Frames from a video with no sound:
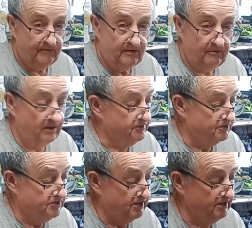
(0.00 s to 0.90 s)
There we are.
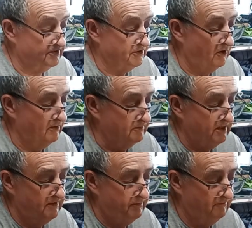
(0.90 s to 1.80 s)
Just take your time.
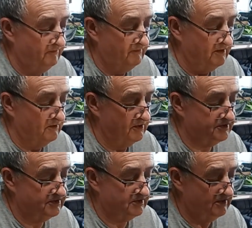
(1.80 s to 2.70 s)
Keep everything
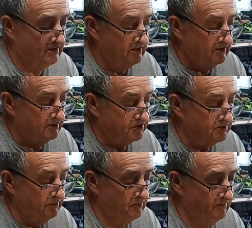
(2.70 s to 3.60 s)
nice and
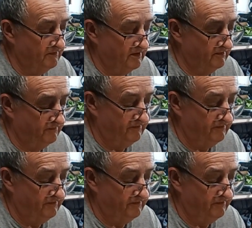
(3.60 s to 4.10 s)
smooth and